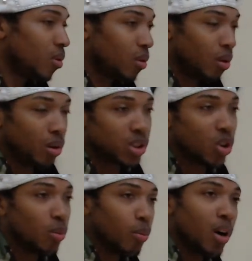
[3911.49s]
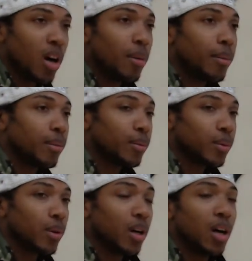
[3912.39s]
Also,
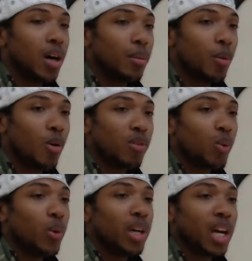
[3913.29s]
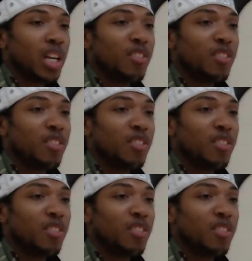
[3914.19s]
over the weekend,